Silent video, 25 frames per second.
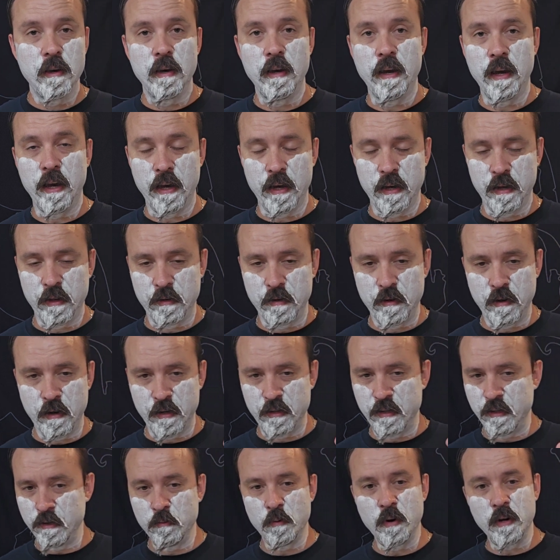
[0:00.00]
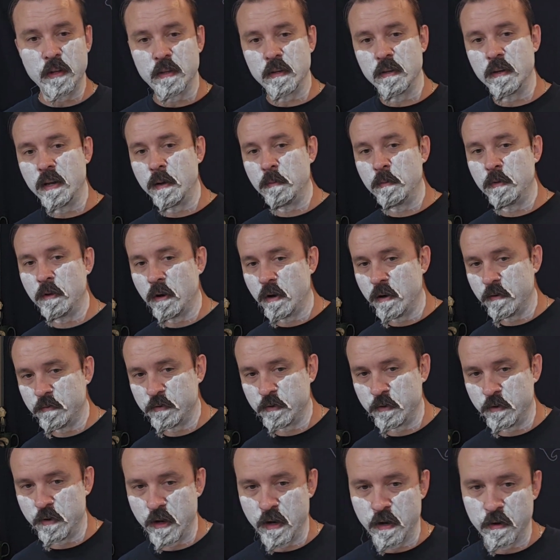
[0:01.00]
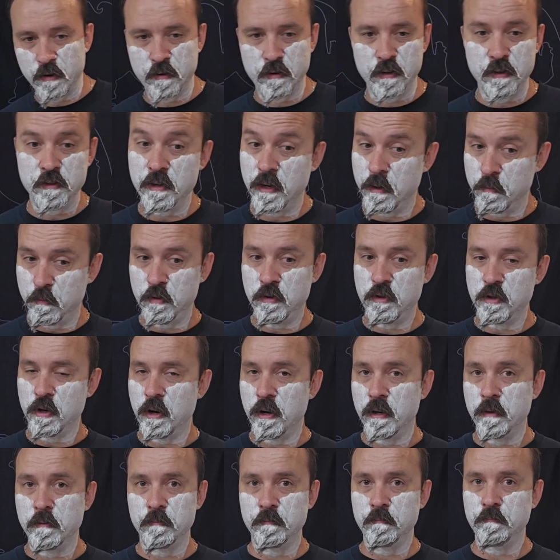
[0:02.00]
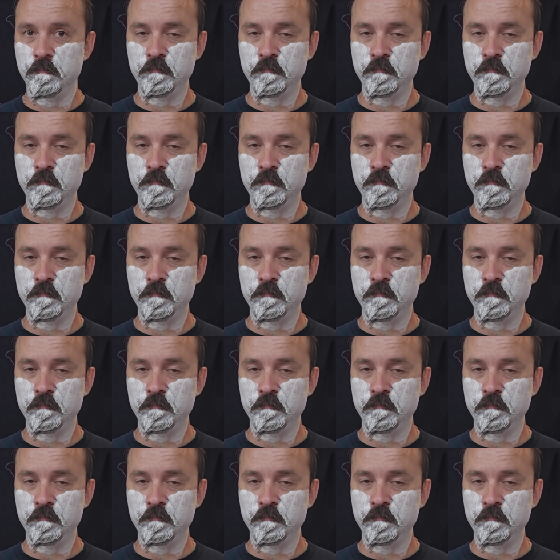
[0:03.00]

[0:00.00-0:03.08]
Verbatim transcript: And I didn't write the name of the officer down. His name was John.